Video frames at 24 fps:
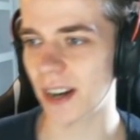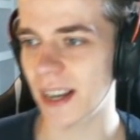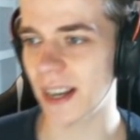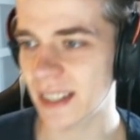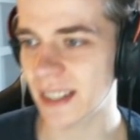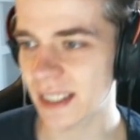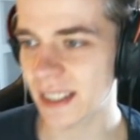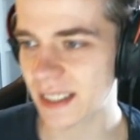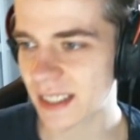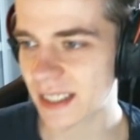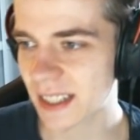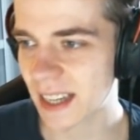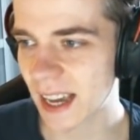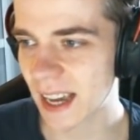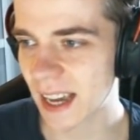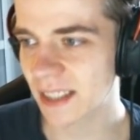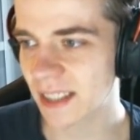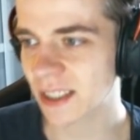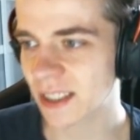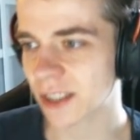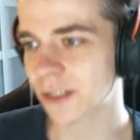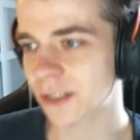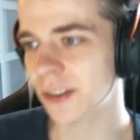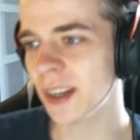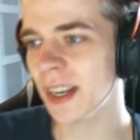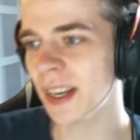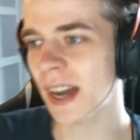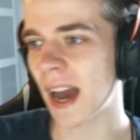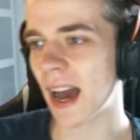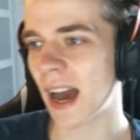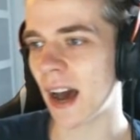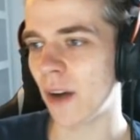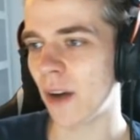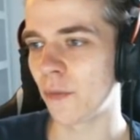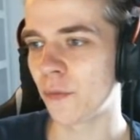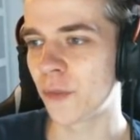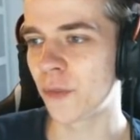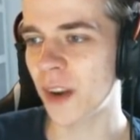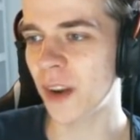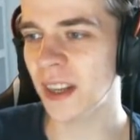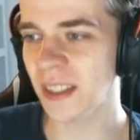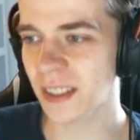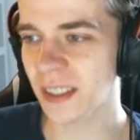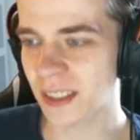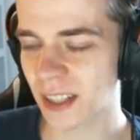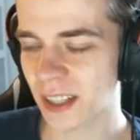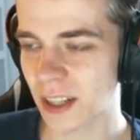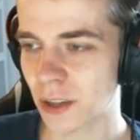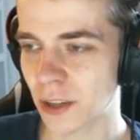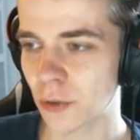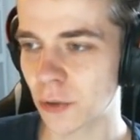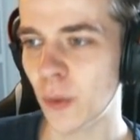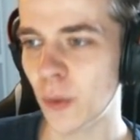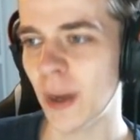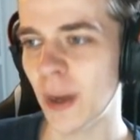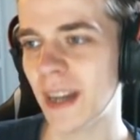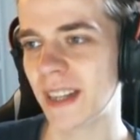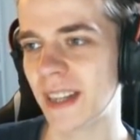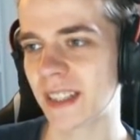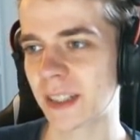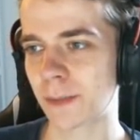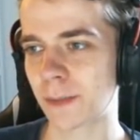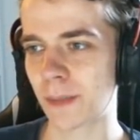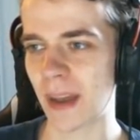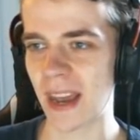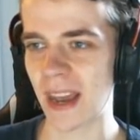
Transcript: It is Kathrena, Winterwisp.